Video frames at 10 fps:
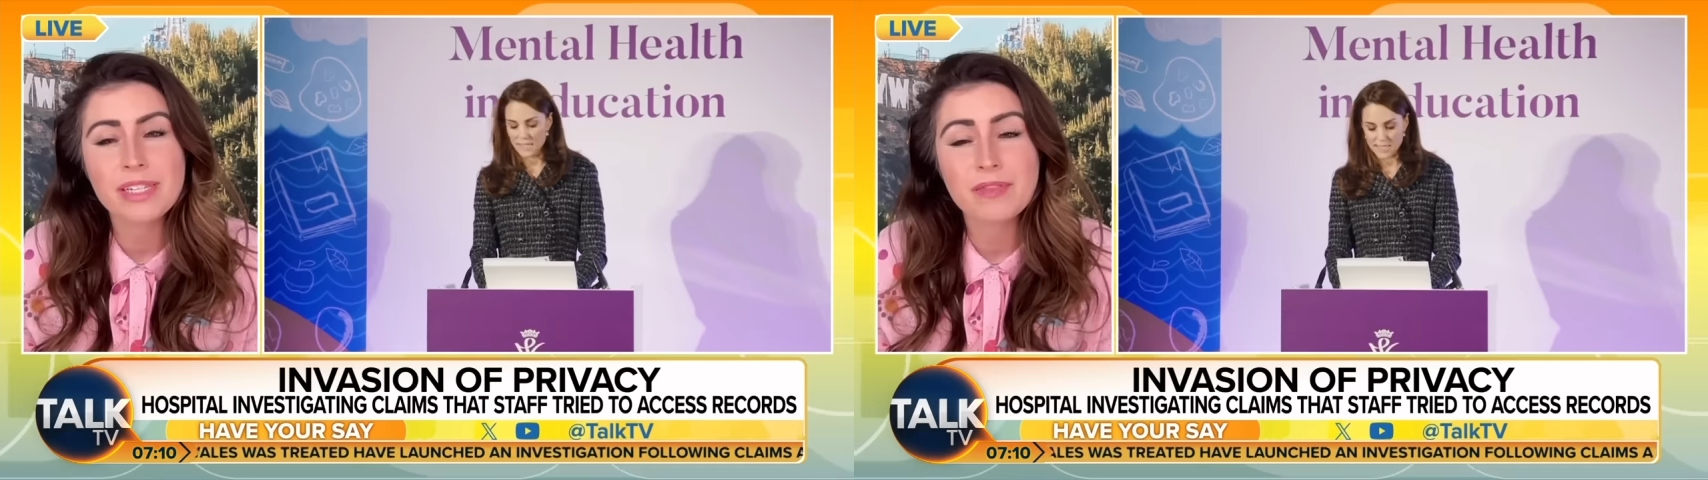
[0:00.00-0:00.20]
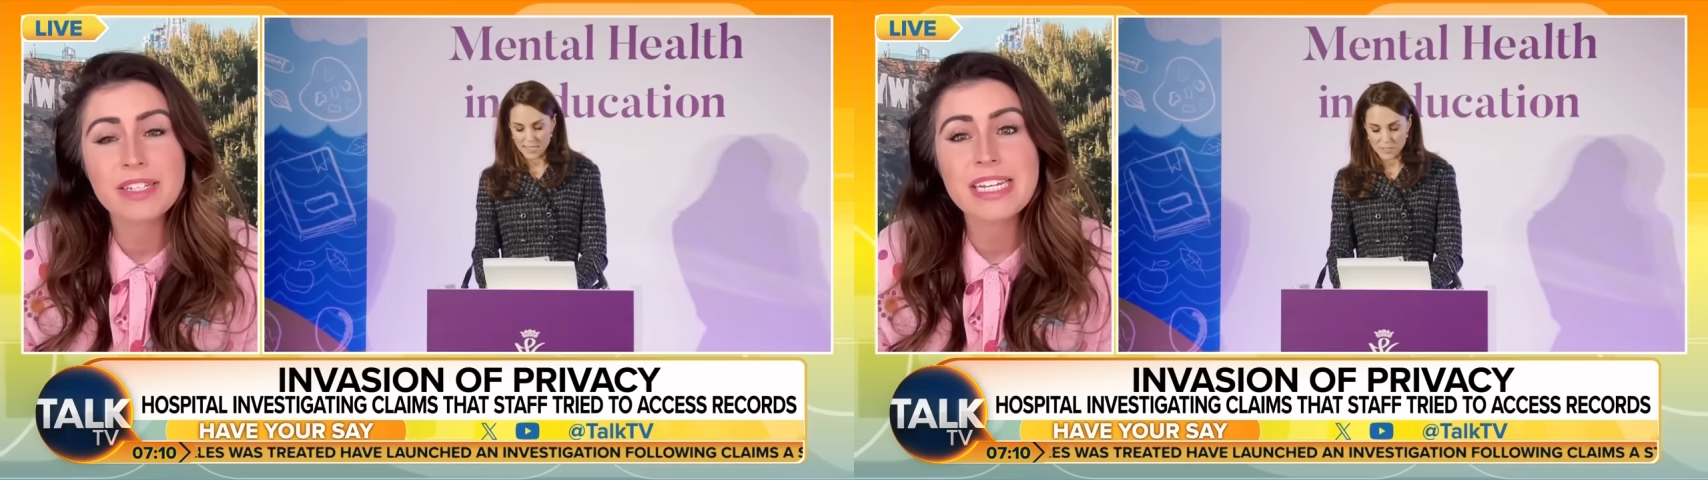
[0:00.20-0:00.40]

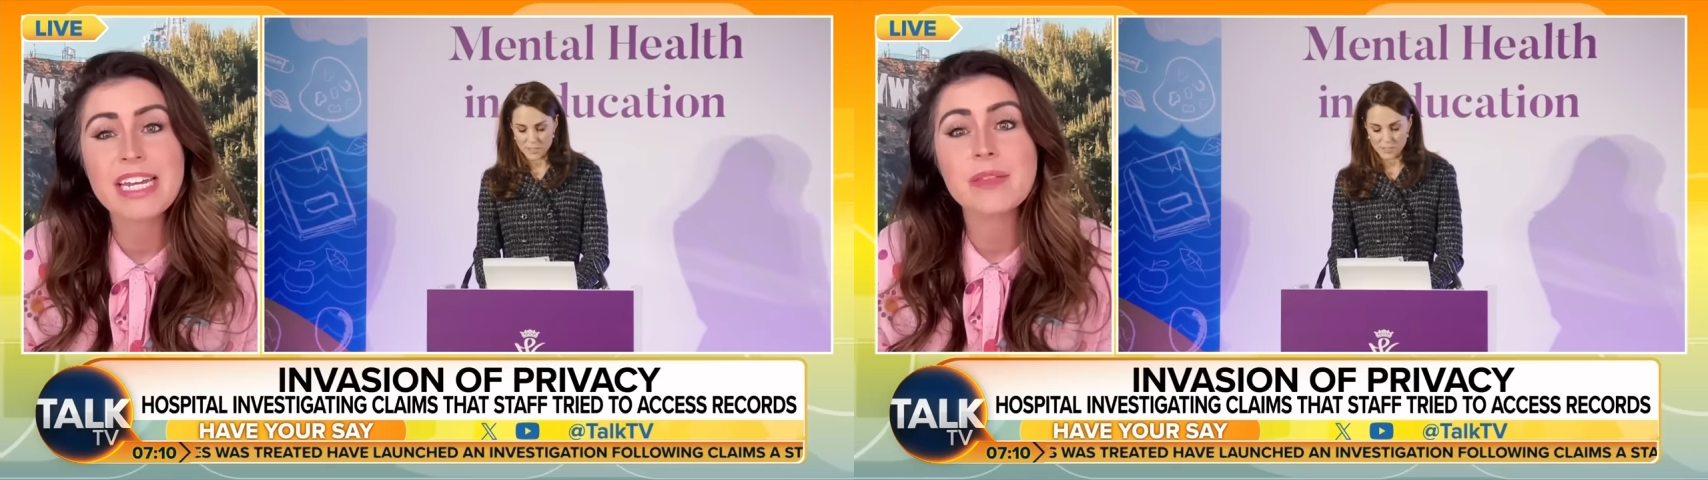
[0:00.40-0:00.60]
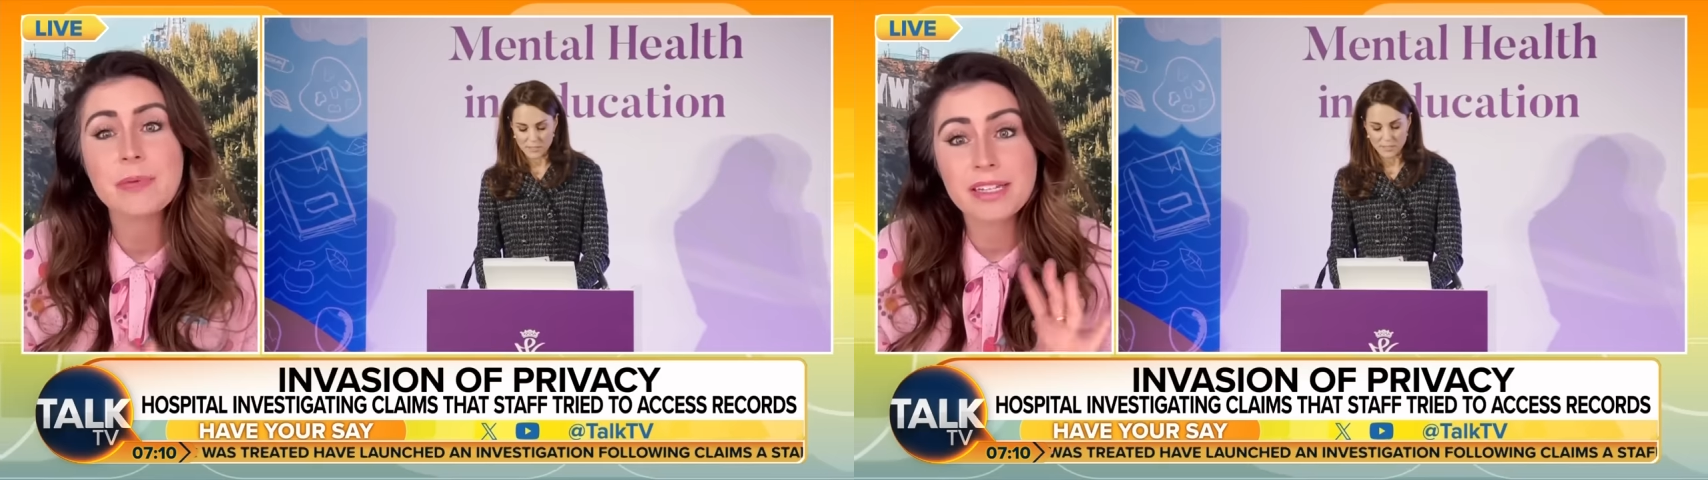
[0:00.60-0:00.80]

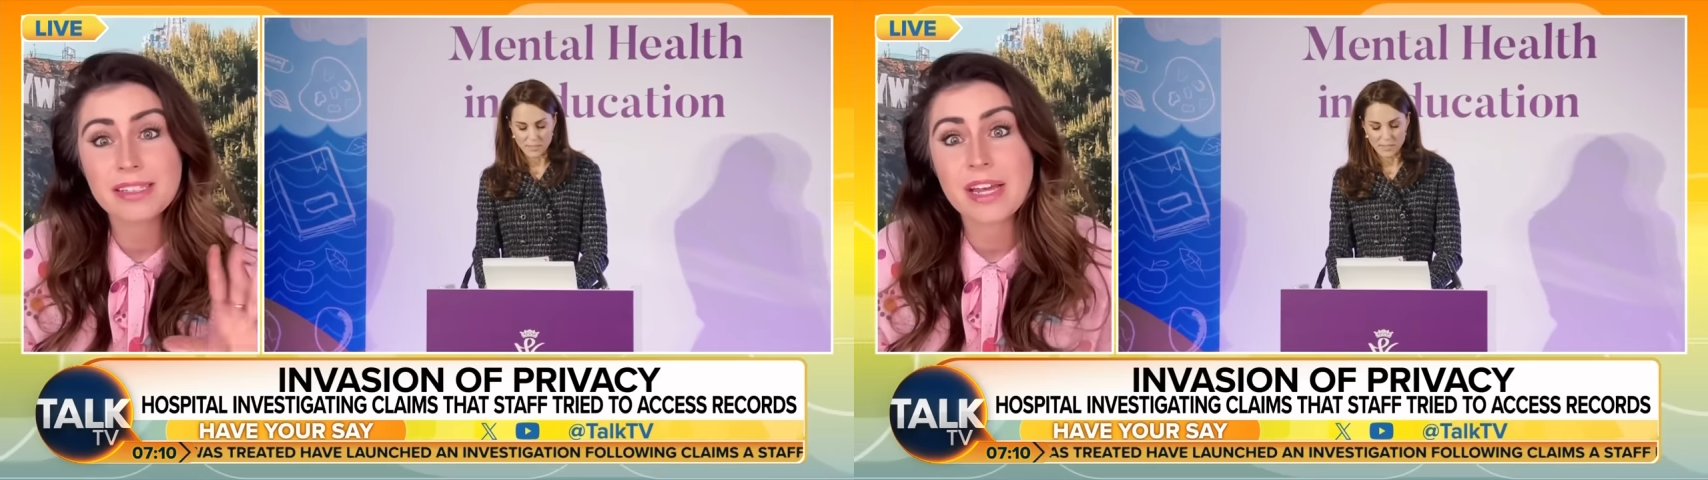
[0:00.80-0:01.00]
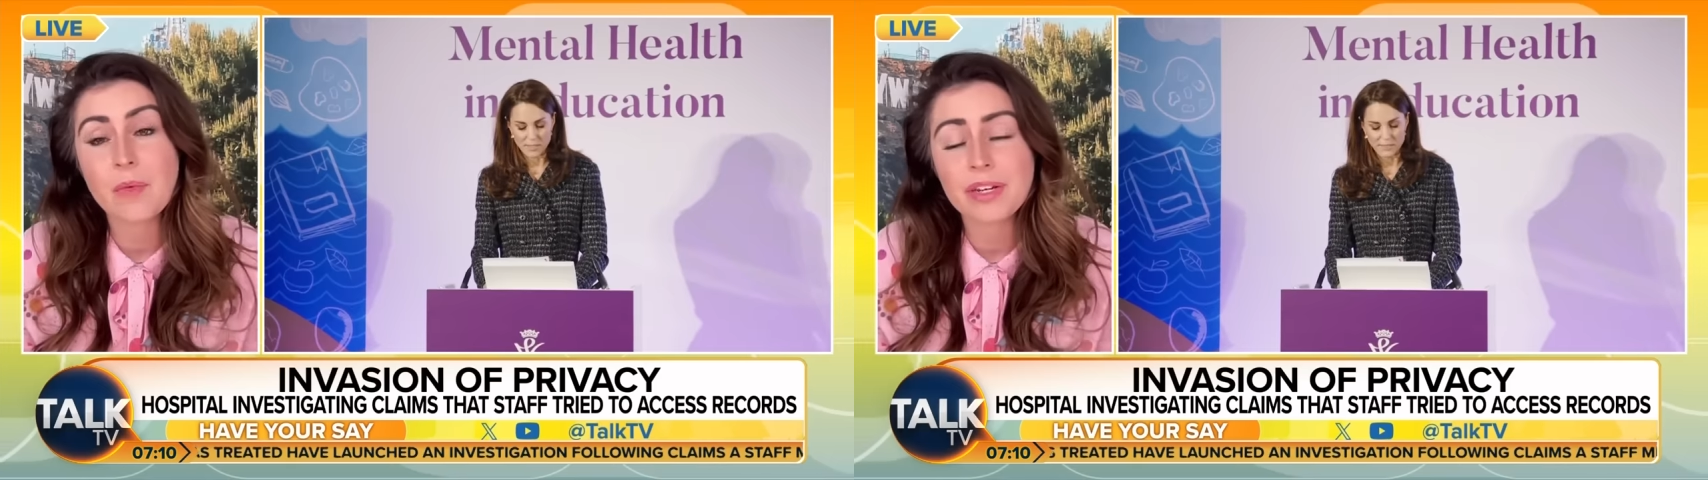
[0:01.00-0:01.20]
seventeenth
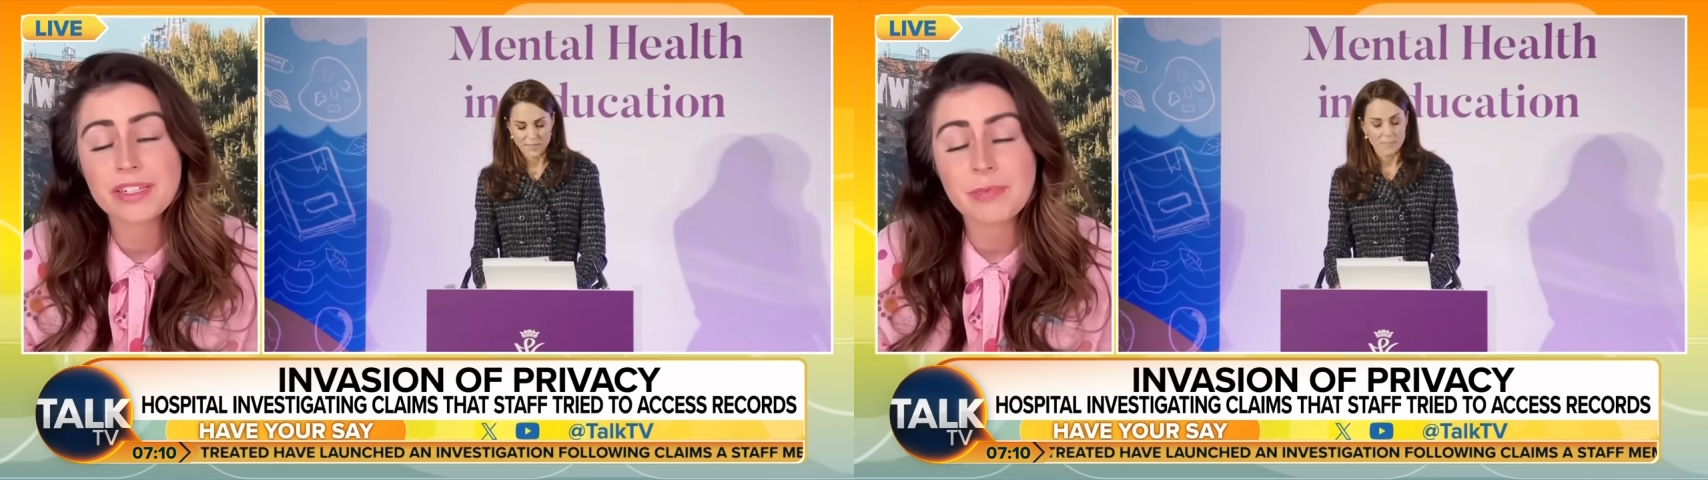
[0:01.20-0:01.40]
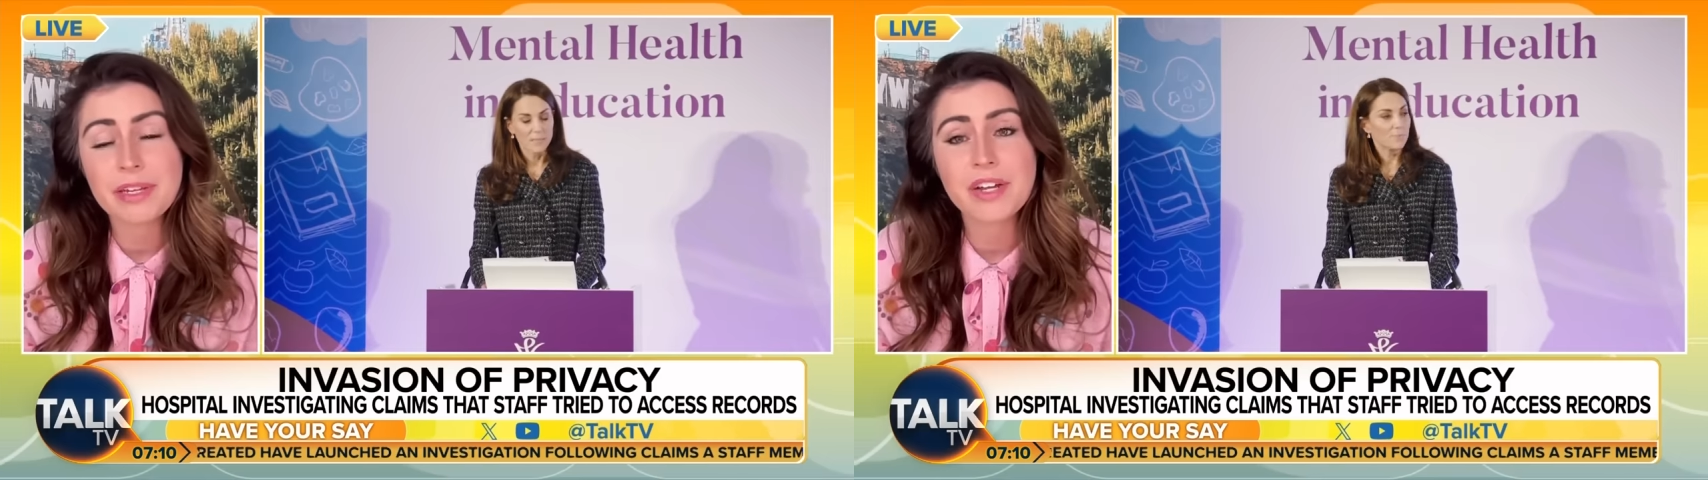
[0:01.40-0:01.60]
because they want to
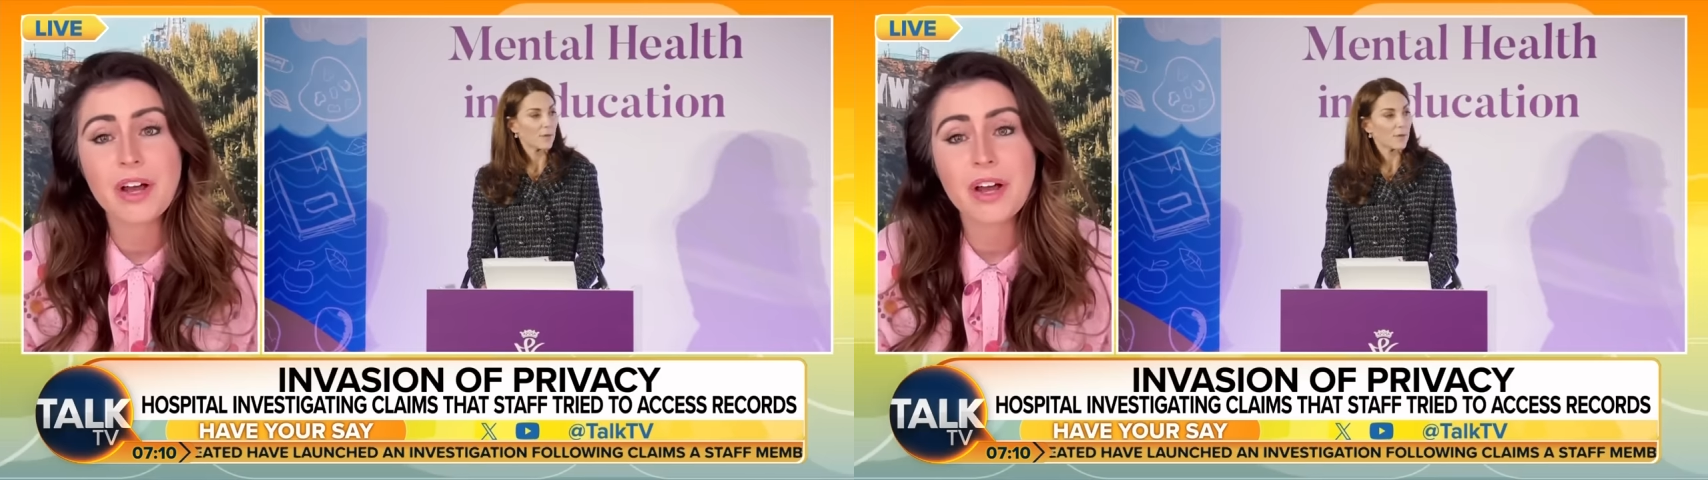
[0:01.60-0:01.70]
spend